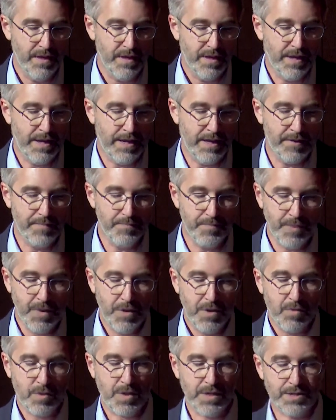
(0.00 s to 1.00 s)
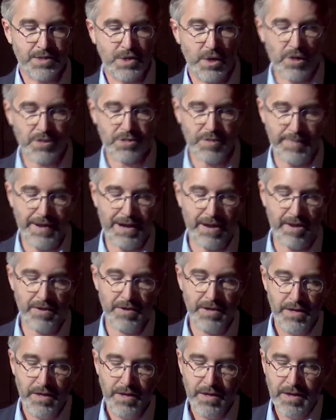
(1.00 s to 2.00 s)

We're going to talk about